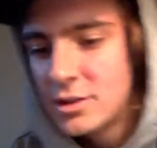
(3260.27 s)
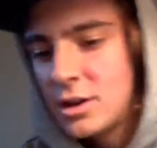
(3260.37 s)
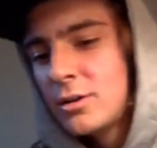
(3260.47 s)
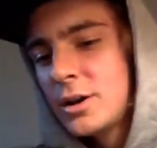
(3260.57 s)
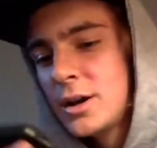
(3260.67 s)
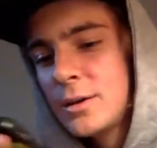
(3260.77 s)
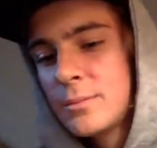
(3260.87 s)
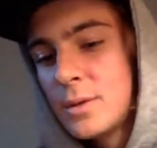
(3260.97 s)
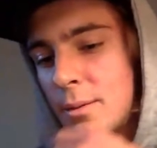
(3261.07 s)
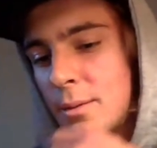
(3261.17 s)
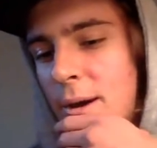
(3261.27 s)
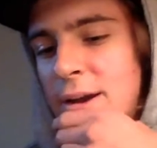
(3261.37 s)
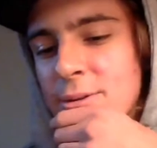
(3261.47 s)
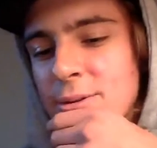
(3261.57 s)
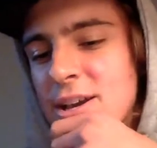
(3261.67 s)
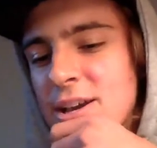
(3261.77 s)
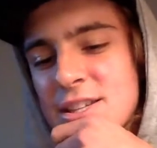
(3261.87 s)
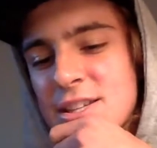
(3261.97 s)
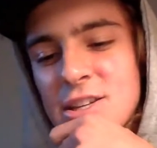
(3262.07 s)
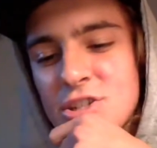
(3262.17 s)
so Mike was
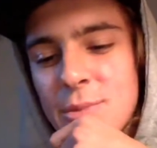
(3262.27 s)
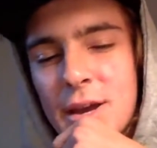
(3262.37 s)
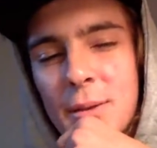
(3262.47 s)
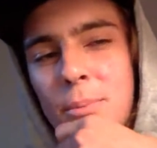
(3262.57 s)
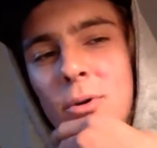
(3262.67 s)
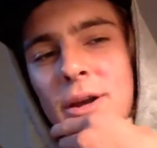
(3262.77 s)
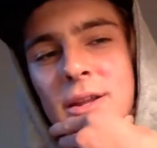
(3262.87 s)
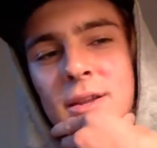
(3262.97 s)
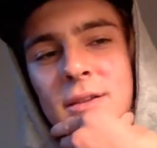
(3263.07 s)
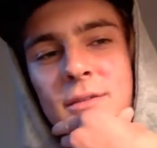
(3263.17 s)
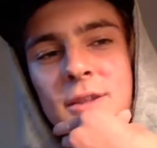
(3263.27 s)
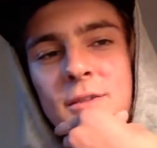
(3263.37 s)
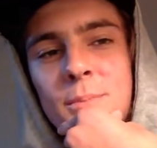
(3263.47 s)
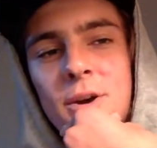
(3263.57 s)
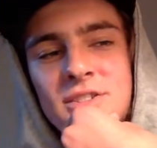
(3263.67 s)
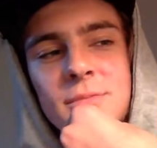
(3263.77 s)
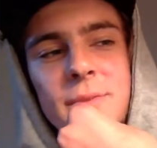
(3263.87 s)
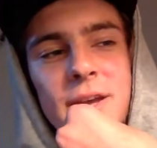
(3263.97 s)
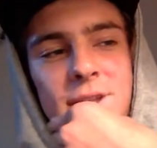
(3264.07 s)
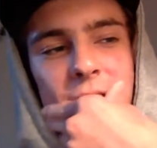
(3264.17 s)
asking, did you make a point this part to
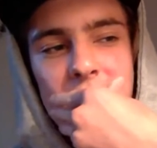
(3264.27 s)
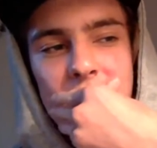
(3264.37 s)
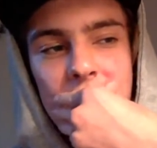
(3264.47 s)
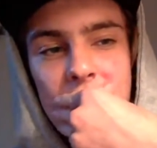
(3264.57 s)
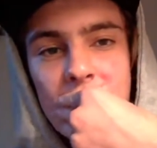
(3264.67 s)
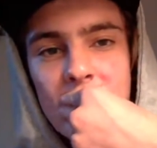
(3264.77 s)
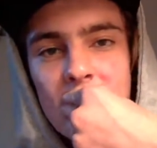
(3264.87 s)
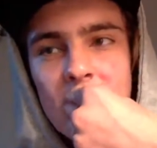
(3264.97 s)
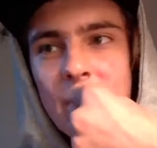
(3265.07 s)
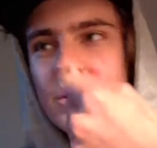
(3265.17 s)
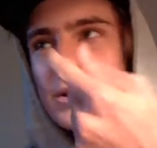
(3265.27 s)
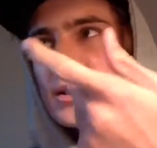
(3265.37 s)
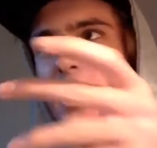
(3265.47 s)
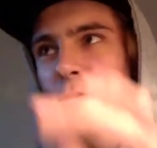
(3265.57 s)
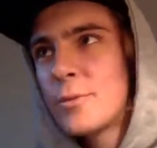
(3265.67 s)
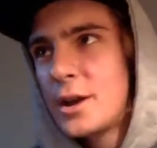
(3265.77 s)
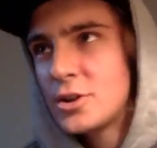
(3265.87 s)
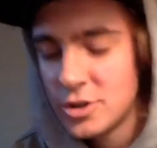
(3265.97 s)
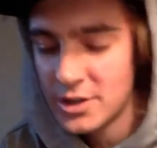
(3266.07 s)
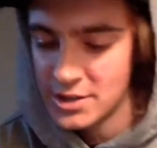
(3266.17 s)
make like you had a lot of rail
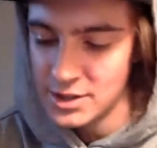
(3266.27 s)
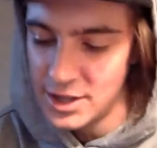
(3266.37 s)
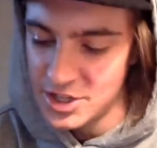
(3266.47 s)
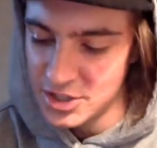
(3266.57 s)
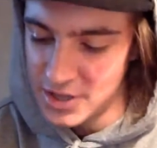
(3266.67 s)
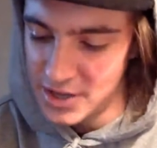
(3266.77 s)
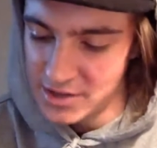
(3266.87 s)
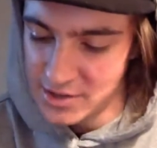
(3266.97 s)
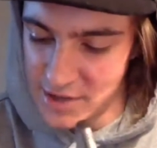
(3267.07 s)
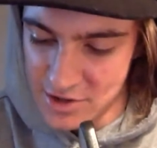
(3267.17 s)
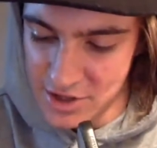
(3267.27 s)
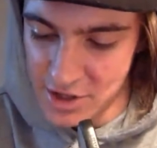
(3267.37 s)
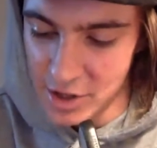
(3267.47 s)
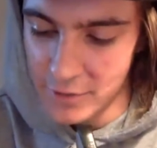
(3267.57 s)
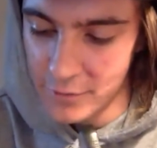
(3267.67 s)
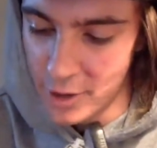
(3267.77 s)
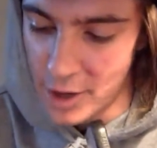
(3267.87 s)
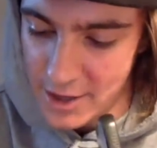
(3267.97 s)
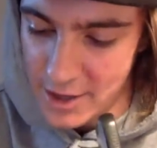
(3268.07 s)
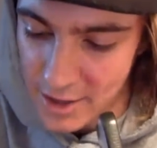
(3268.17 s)
tricks, ledges, and stairs, like a good
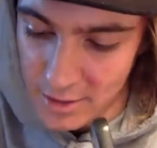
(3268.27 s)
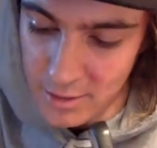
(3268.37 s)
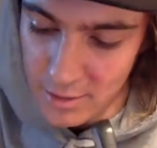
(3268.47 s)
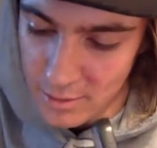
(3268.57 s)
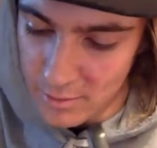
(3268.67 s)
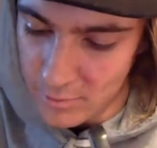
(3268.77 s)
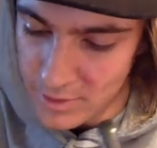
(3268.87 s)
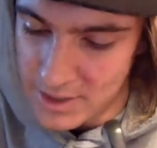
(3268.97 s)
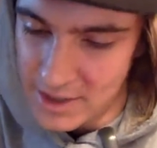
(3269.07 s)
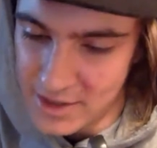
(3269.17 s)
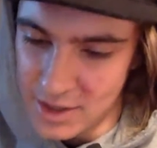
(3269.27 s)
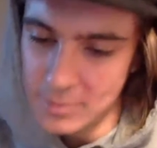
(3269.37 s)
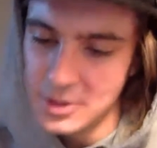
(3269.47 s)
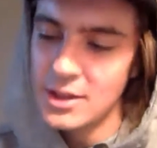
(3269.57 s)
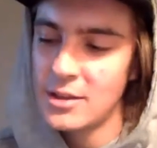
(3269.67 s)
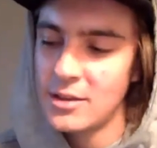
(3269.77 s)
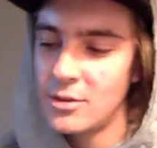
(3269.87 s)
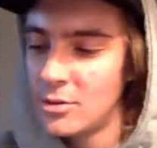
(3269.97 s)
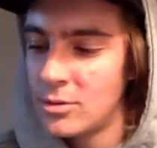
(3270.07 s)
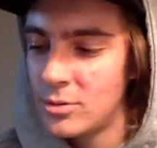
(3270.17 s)
variety? Was that something that
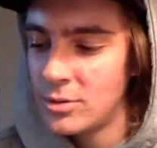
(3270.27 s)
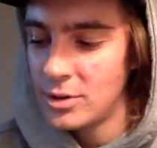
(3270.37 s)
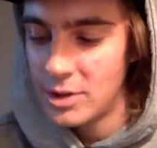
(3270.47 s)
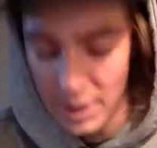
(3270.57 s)
you kind